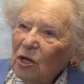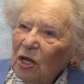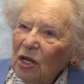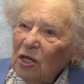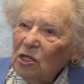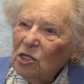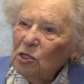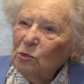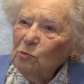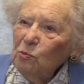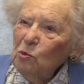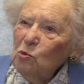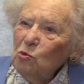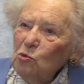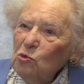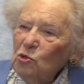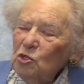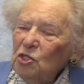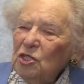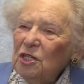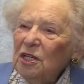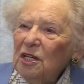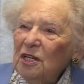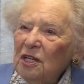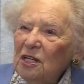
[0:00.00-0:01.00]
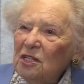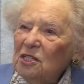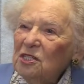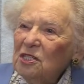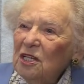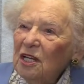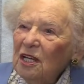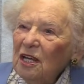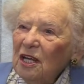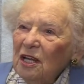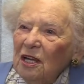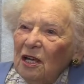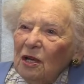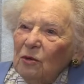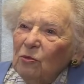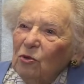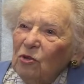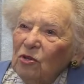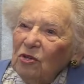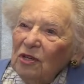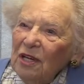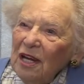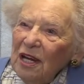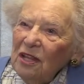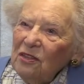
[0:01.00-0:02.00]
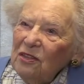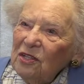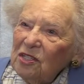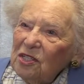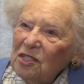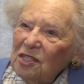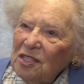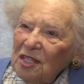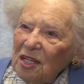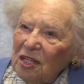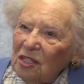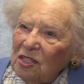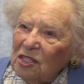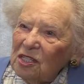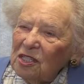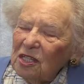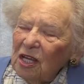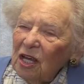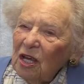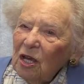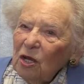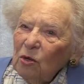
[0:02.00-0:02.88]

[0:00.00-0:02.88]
small chairs with leather seats,